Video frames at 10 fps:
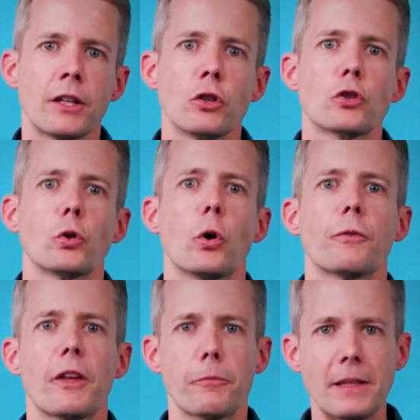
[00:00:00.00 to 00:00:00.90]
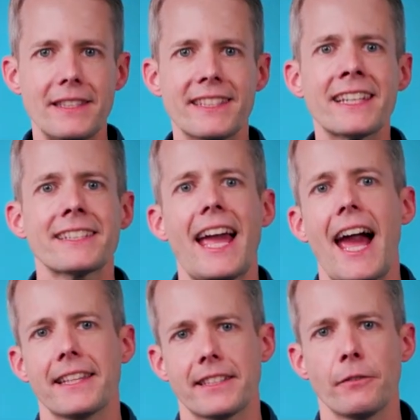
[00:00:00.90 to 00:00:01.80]
So if there have been 6
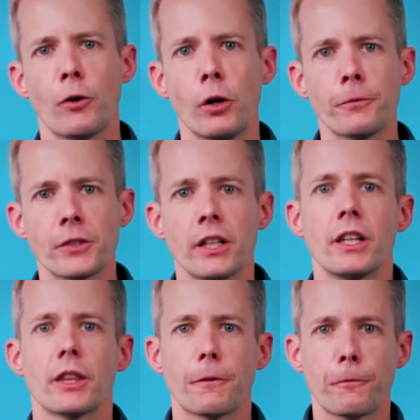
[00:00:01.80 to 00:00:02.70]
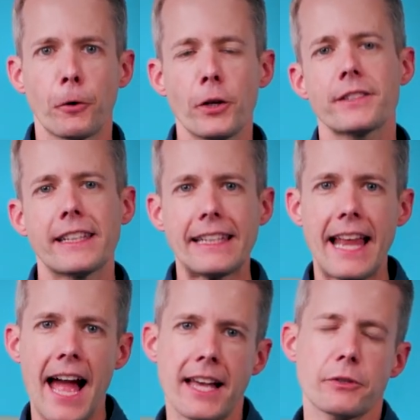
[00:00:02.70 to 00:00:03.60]
ads involved, the first and
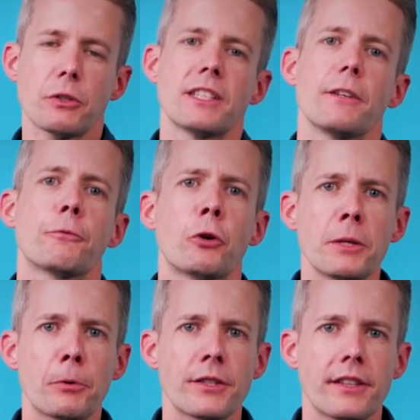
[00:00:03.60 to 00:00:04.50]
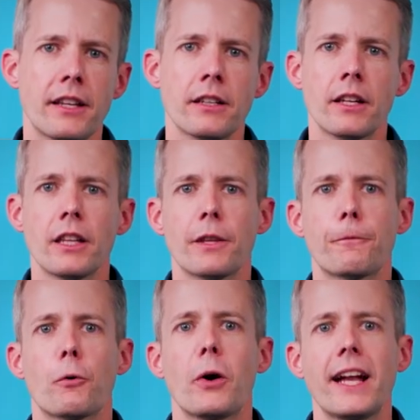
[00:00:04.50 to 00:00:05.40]
last receive 40%, the
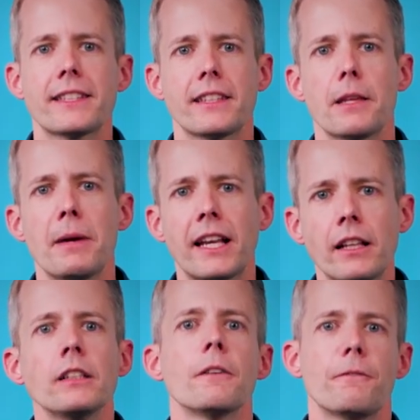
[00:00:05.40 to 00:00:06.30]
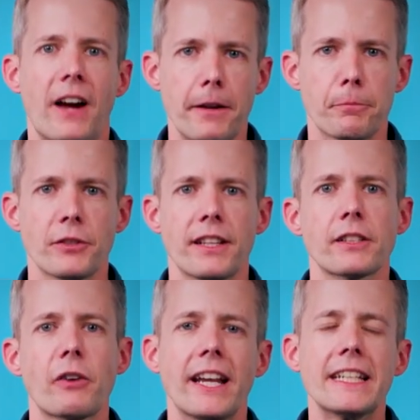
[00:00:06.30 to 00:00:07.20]
4 ads in the middle, 5%
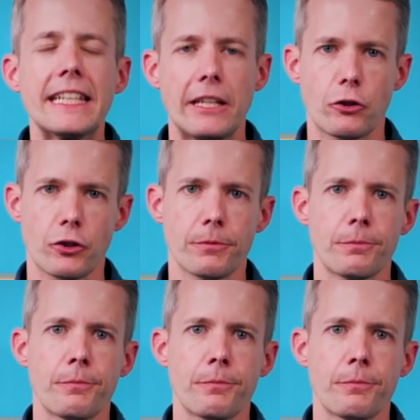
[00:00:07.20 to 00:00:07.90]
credit each.